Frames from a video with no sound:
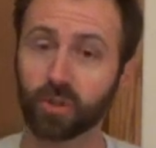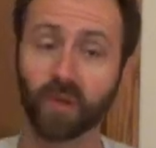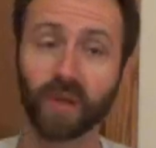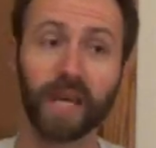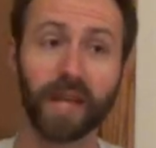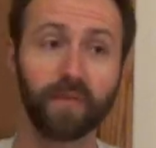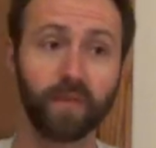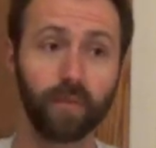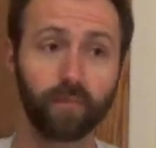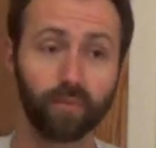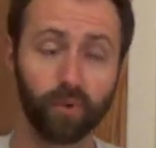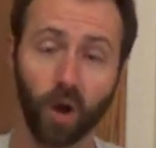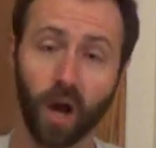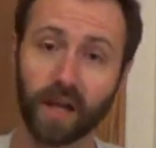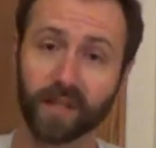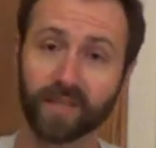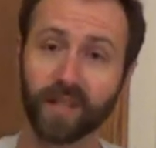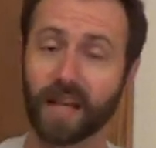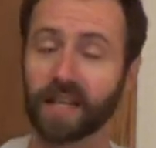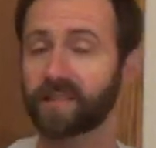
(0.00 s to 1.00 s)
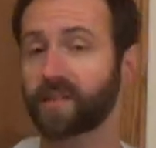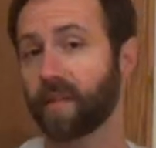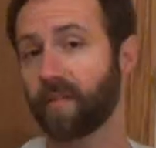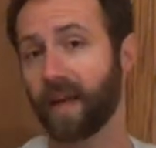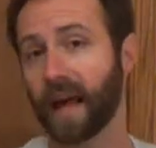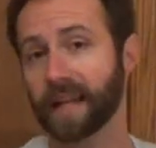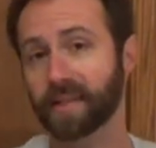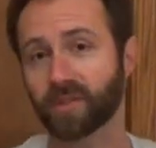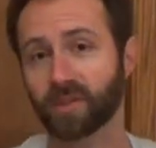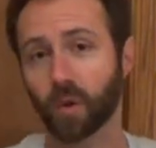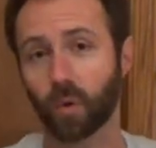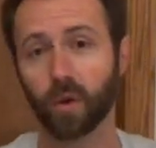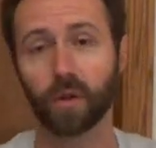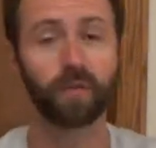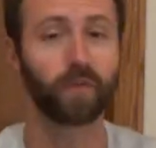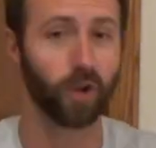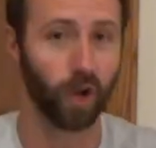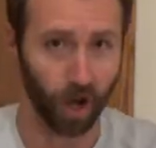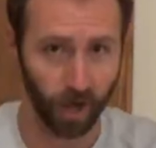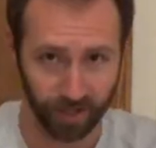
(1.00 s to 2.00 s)
to even process that sort
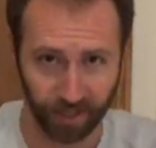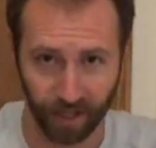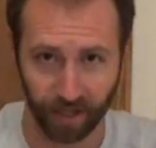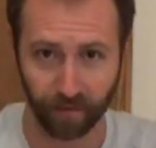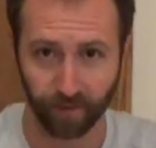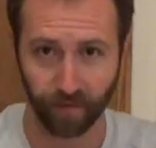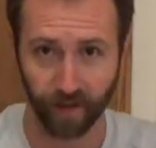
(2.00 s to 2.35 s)
of cause and